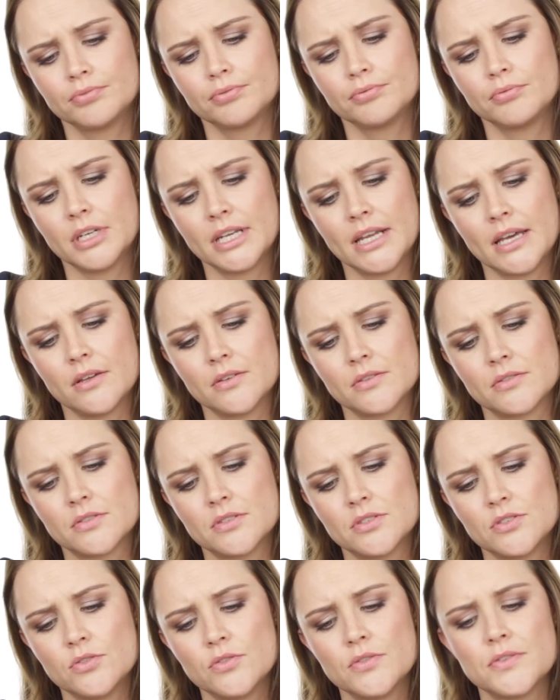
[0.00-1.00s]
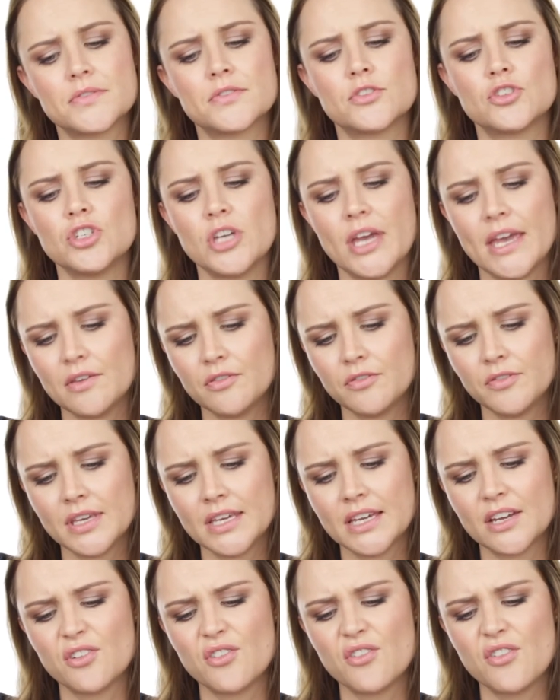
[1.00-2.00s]
What else? Soothe
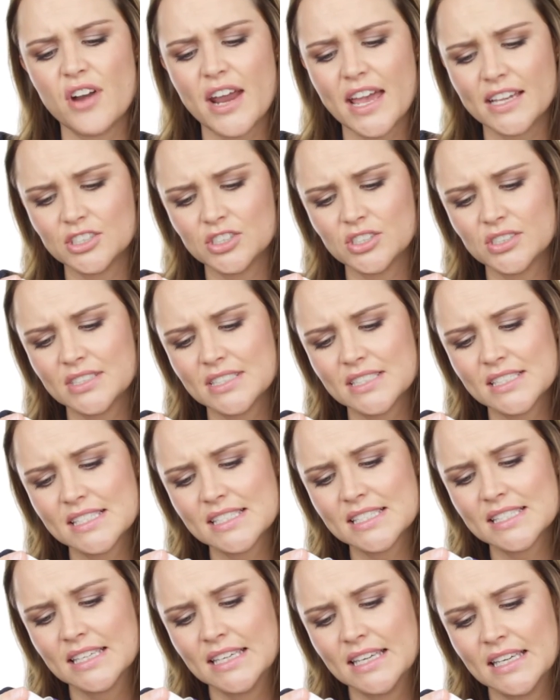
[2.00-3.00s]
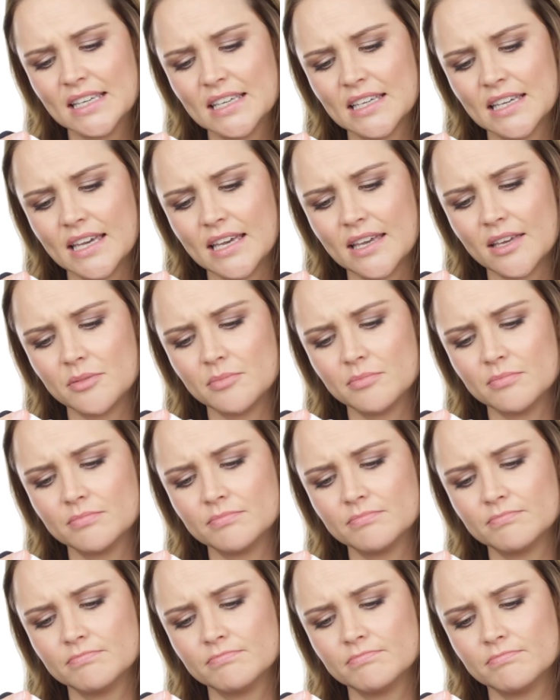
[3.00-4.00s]
chafing and rashes,
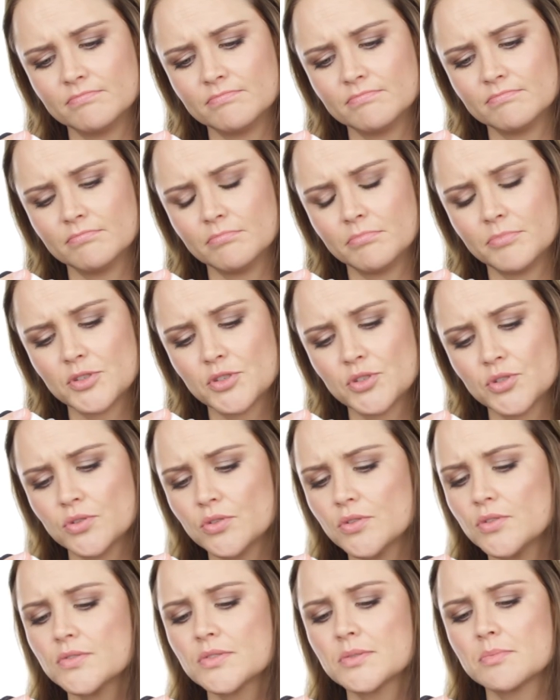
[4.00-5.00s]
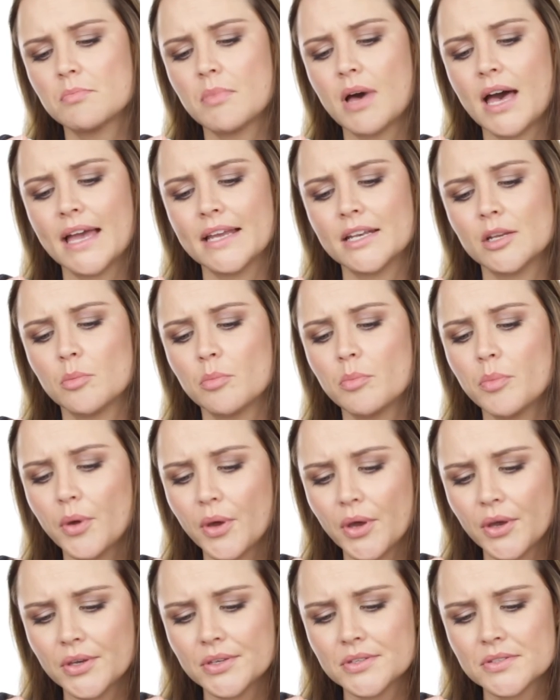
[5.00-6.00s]
soothes minor
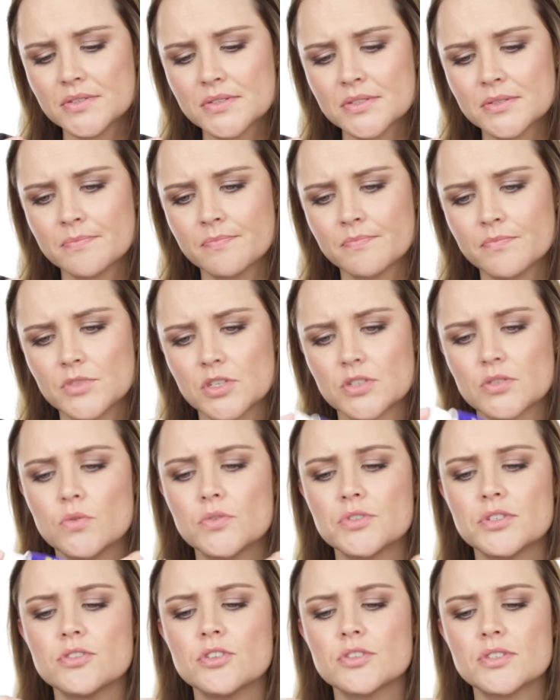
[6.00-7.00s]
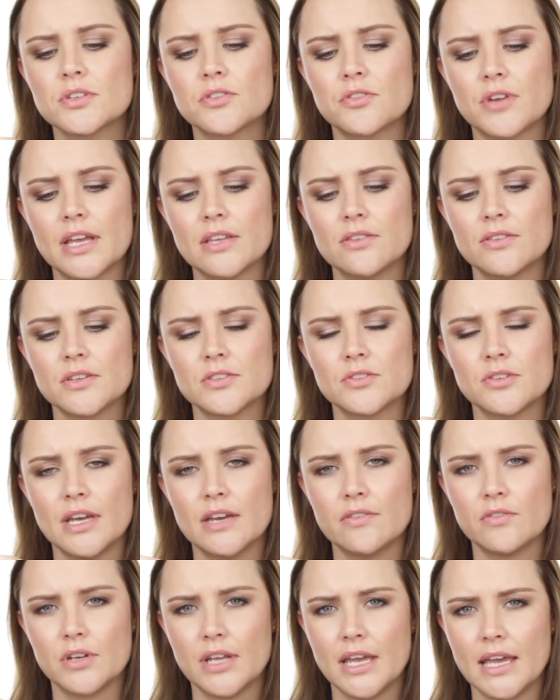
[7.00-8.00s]
burns. So it's also just a great thing to have on